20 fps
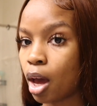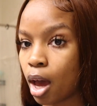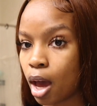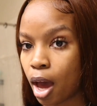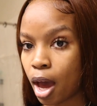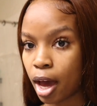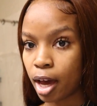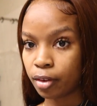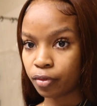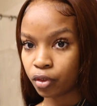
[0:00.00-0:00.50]

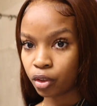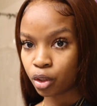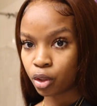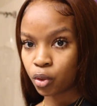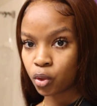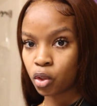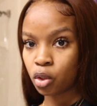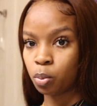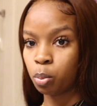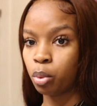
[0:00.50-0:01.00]
After you
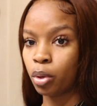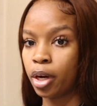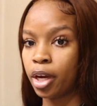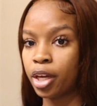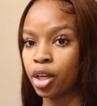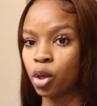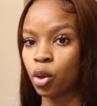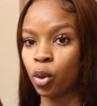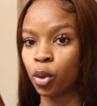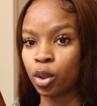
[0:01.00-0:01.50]

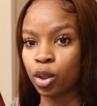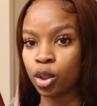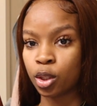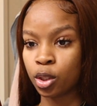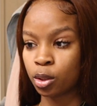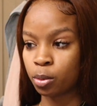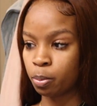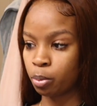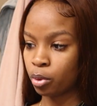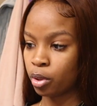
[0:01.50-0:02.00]
spray your
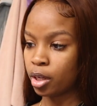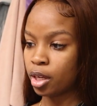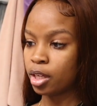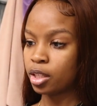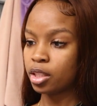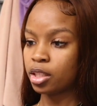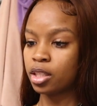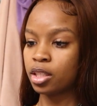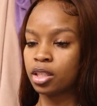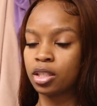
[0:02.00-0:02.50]

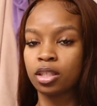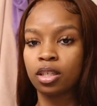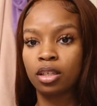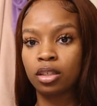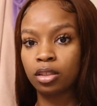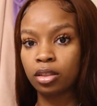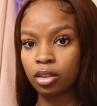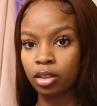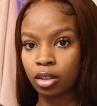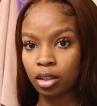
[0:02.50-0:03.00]
spritz,
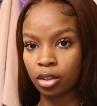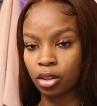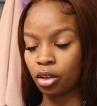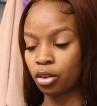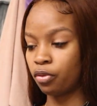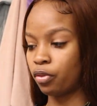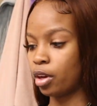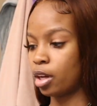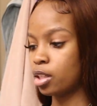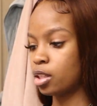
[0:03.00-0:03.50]
your
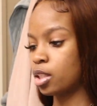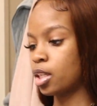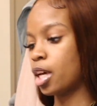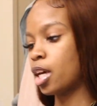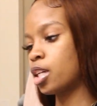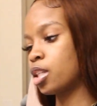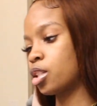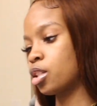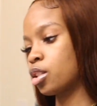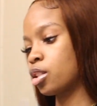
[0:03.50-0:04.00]

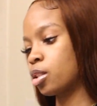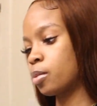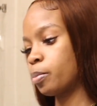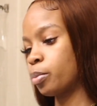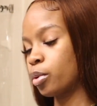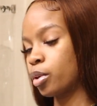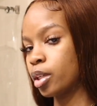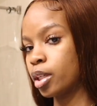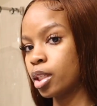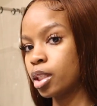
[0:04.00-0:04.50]
Fantasia
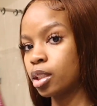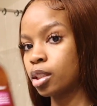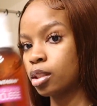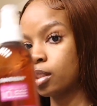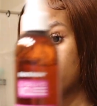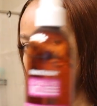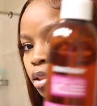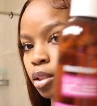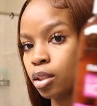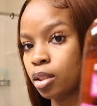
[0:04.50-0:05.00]

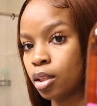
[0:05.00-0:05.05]
spritz,